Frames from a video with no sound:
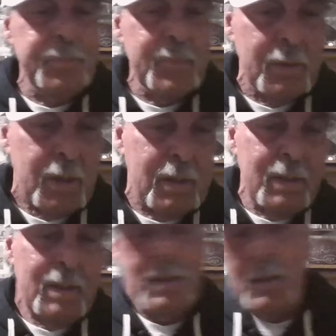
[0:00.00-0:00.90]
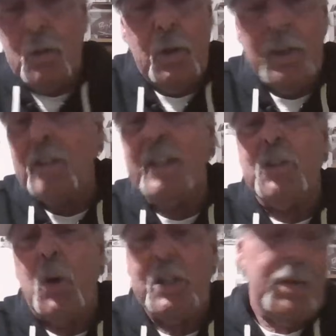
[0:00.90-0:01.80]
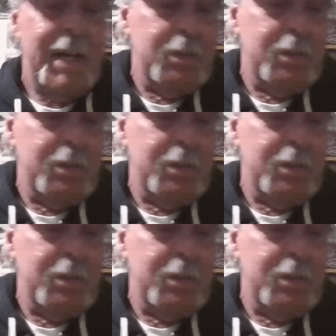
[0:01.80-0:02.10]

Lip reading: look, what a Lindor trade, which